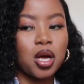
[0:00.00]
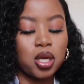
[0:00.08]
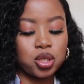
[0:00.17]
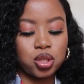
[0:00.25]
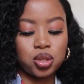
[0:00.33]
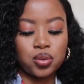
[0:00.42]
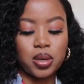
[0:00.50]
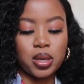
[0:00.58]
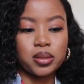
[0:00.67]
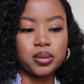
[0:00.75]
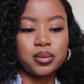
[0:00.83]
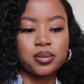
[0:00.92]
So
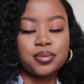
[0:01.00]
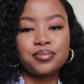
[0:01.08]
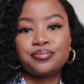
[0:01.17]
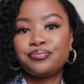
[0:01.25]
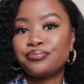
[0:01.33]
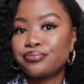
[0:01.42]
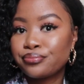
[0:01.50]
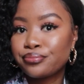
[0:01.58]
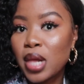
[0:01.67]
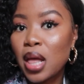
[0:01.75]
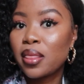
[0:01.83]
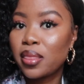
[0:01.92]
guys,
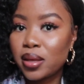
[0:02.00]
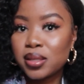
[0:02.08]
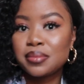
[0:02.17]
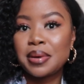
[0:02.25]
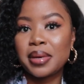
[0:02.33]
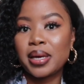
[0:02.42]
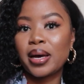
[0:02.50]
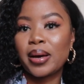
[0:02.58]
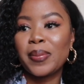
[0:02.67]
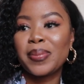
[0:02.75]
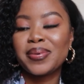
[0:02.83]
that's my makeup.